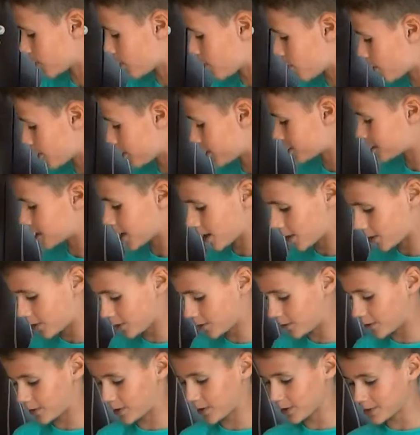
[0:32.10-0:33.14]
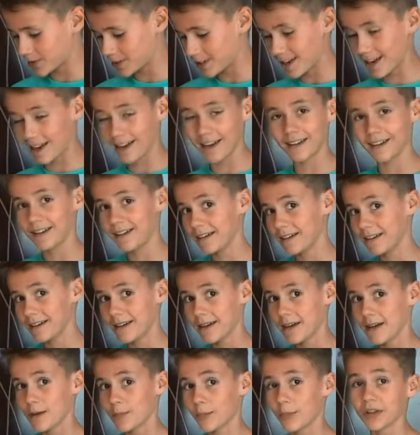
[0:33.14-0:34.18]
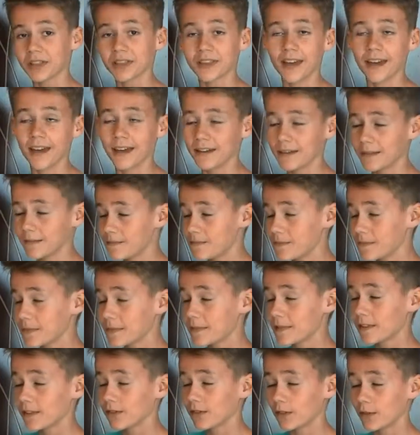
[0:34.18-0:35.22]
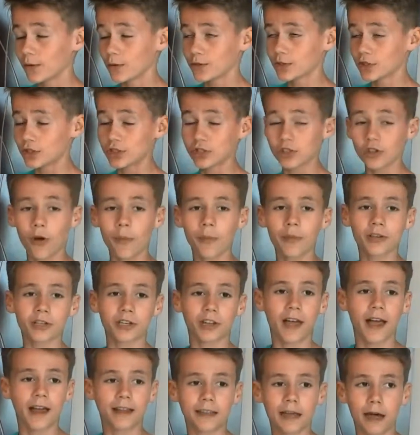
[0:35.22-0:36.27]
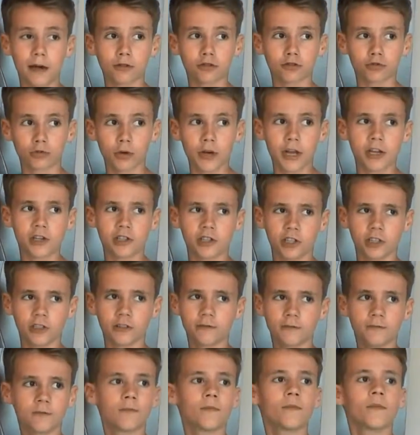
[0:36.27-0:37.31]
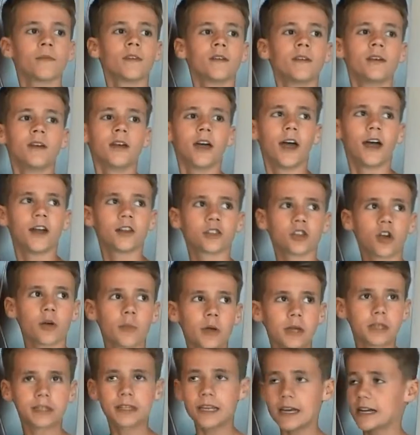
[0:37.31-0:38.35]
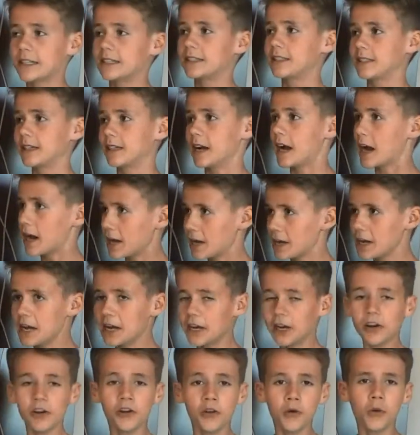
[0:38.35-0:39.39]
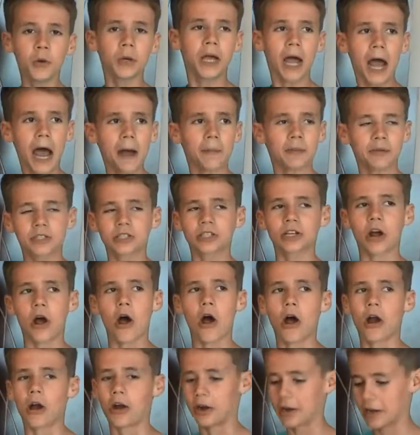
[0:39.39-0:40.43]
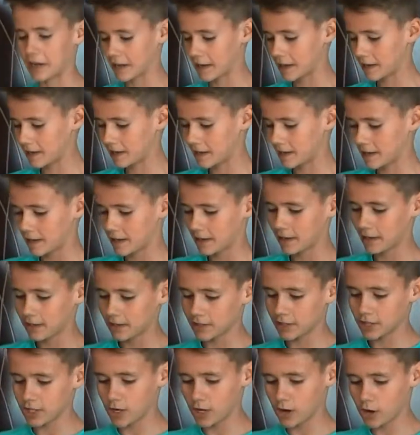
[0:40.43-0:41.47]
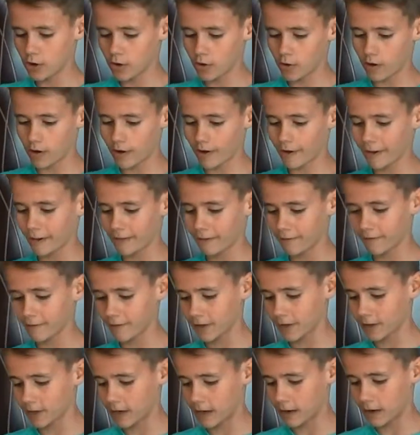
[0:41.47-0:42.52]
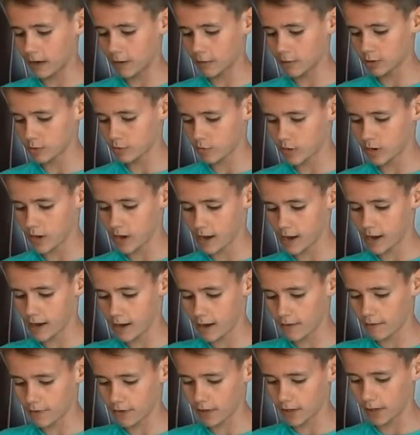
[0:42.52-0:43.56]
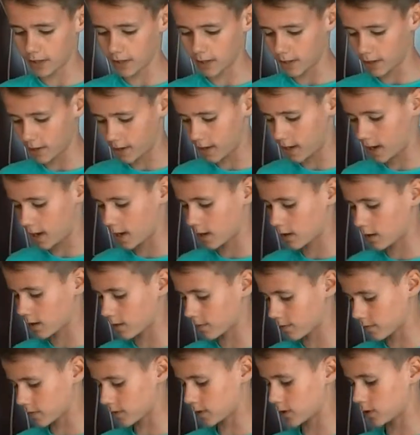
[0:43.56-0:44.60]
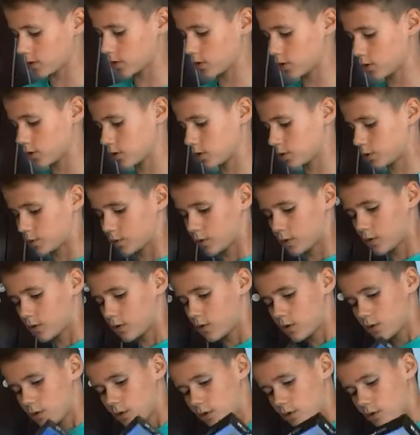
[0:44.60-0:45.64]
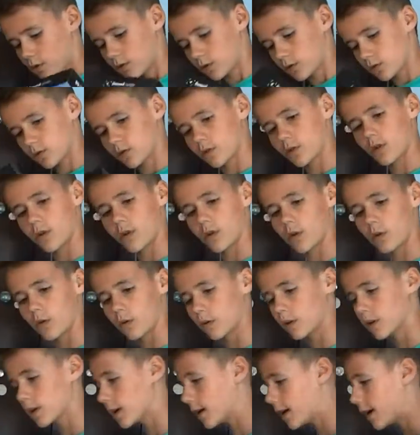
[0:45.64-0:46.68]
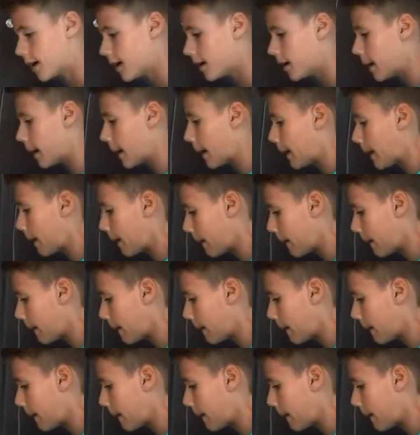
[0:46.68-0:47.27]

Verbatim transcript: record a Skate 3 video today, but then there was just so much lag that I was raging. And so I'm like, that's it, I need a new capture card. So I figured out how much money I have and I had enough to do this. So, okay.